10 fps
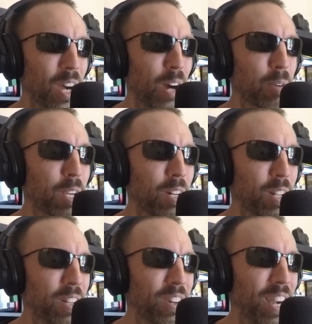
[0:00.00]
are we
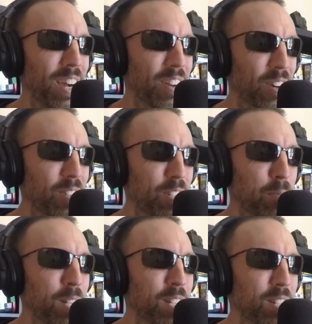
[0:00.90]
calling her out? Are we
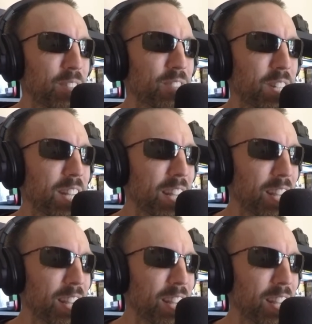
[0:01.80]
spilling some tea?